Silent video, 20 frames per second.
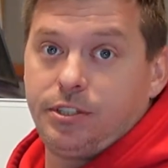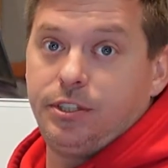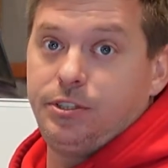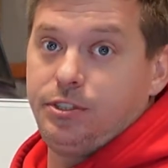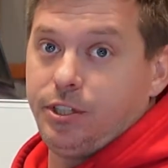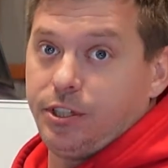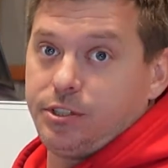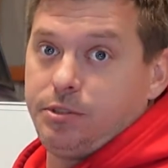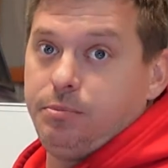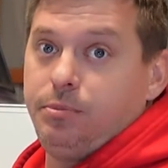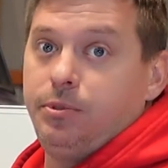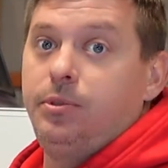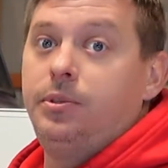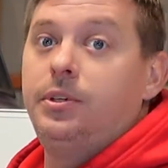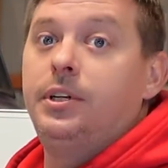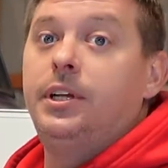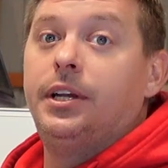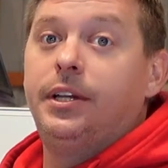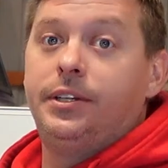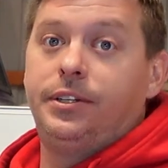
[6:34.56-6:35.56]
adjustable
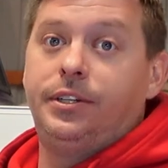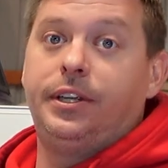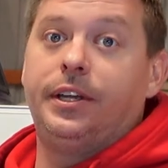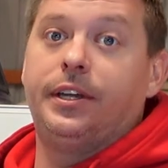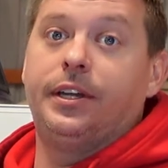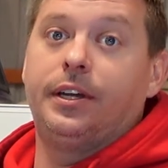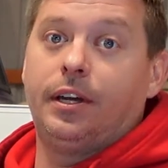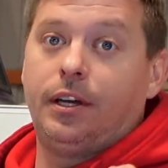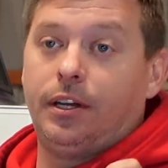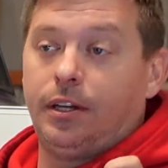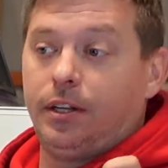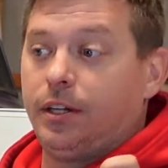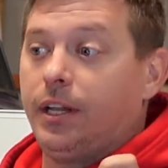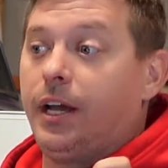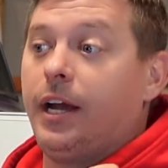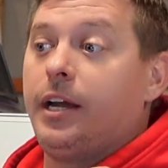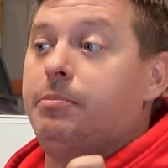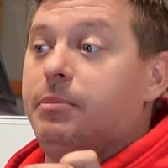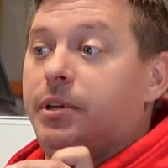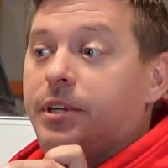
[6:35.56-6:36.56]
to get
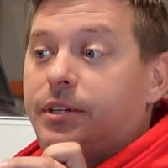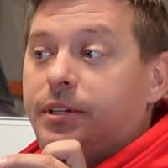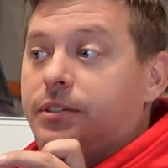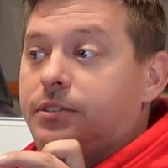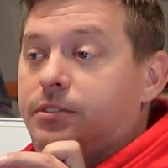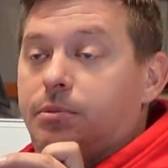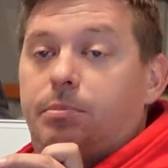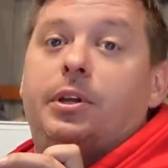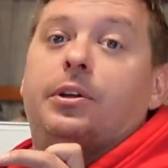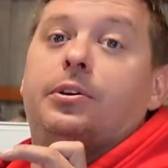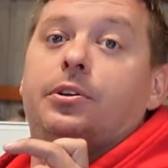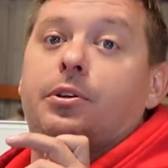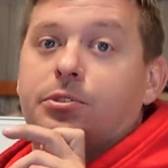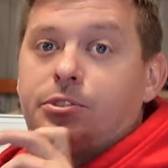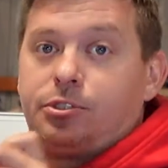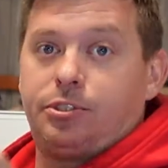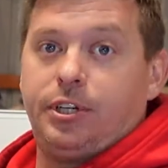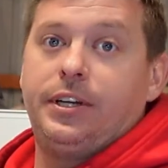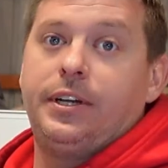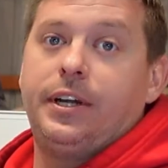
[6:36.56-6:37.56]
alignment, to be able to go
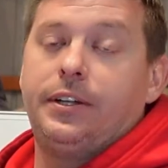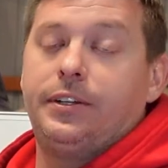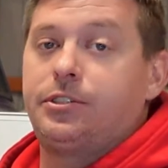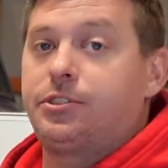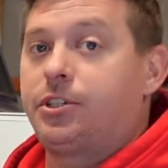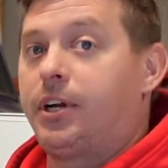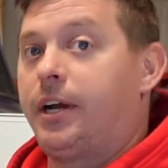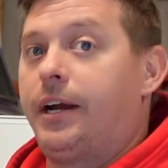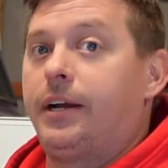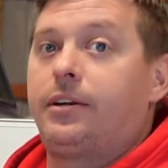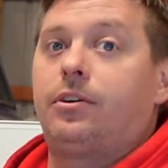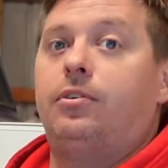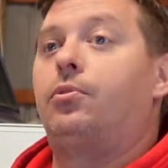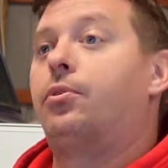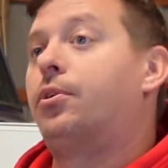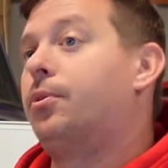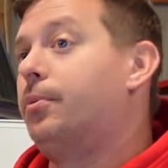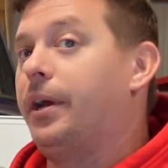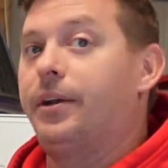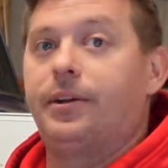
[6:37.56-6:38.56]
straight down the track
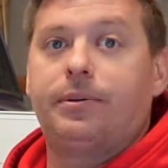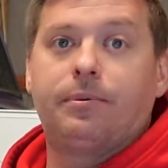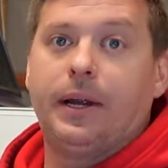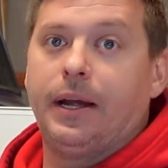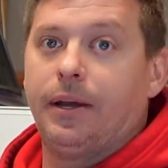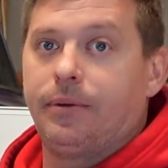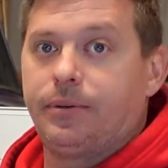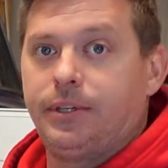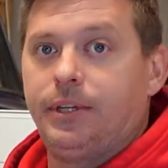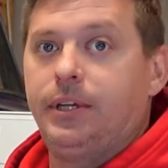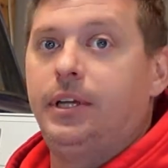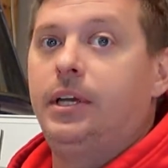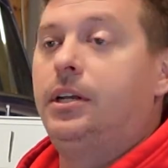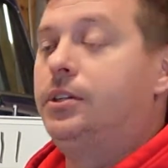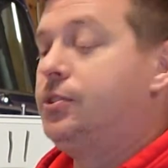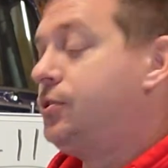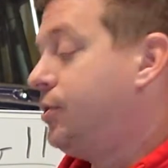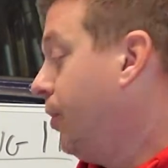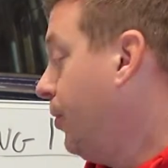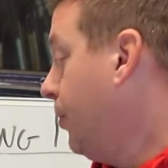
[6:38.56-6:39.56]
or around.
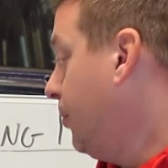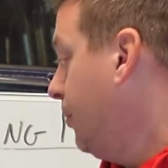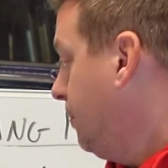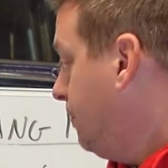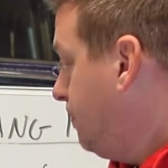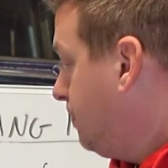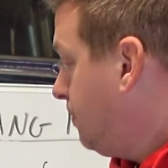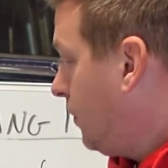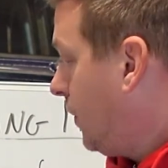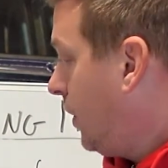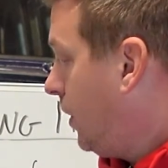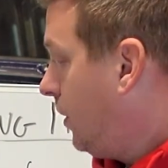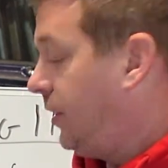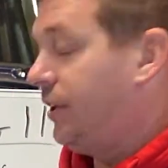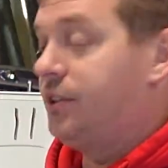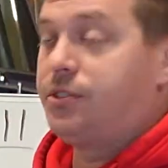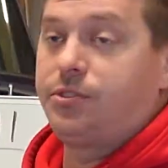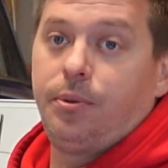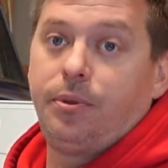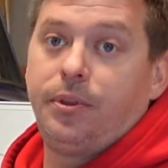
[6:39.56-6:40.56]
So
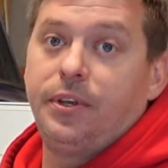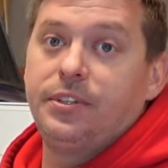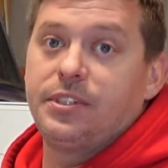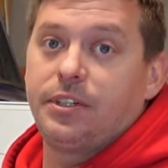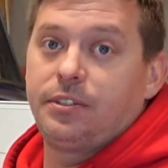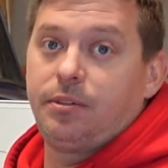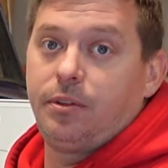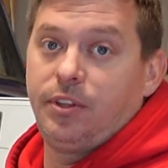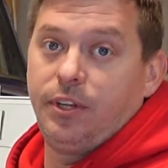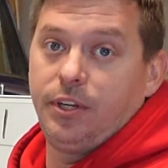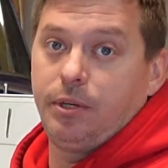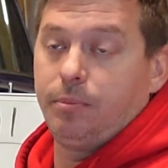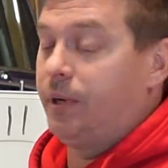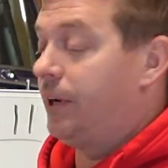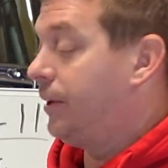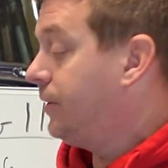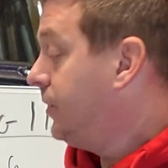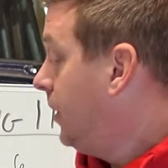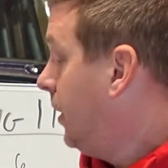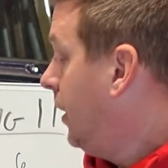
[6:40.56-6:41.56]
these 3 things I have to think
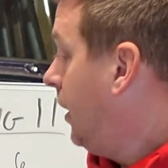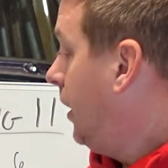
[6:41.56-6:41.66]
about.